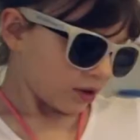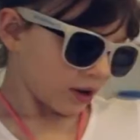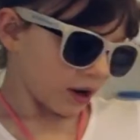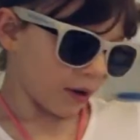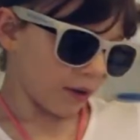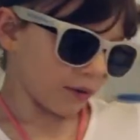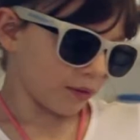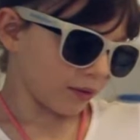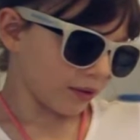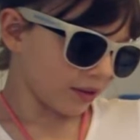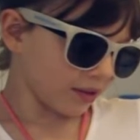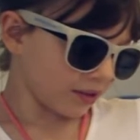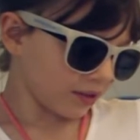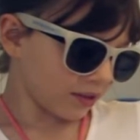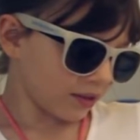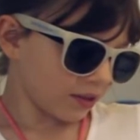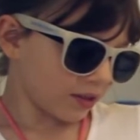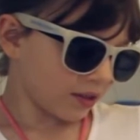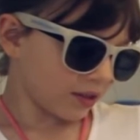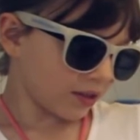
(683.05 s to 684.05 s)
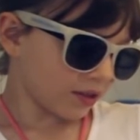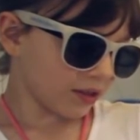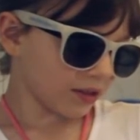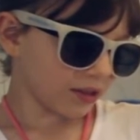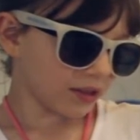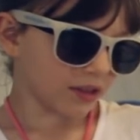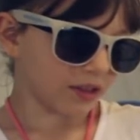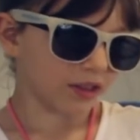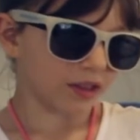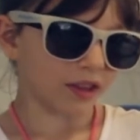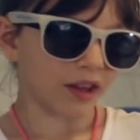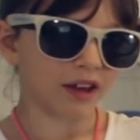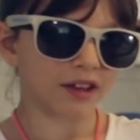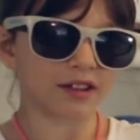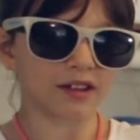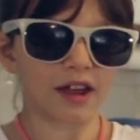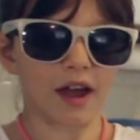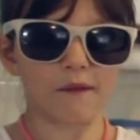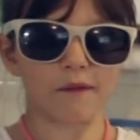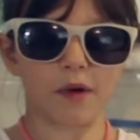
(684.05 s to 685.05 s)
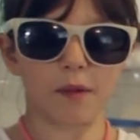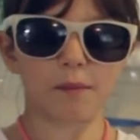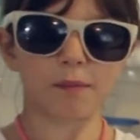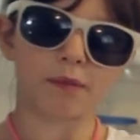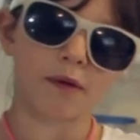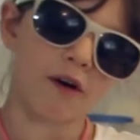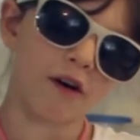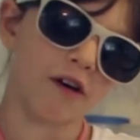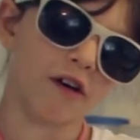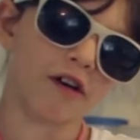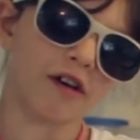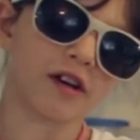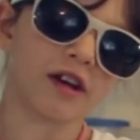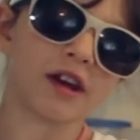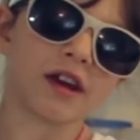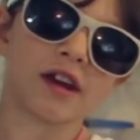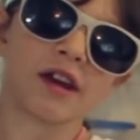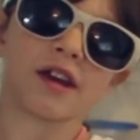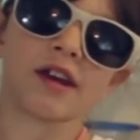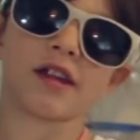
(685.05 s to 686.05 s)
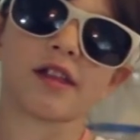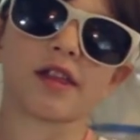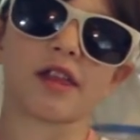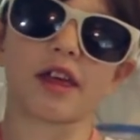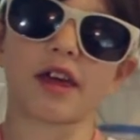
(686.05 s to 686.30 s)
Now it's nice to have at parties,